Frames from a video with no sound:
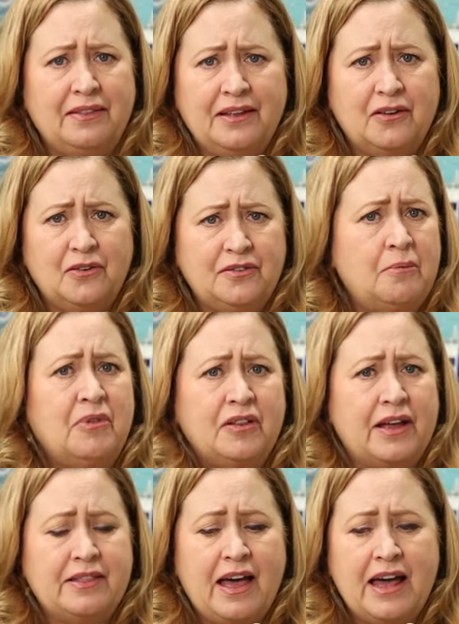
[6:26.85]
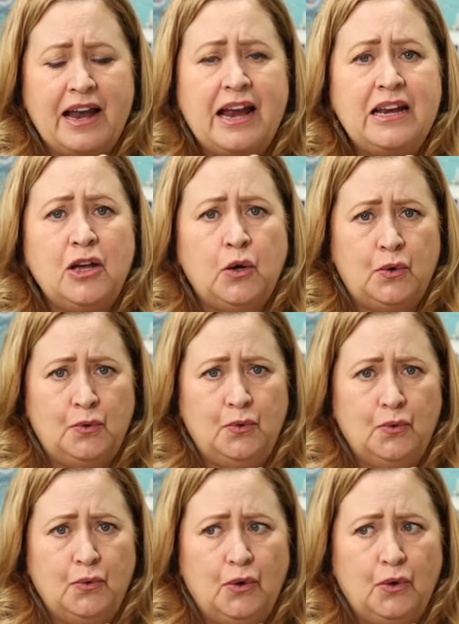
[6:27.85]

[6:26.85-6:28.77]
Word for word: I think, or something like that. Anywho,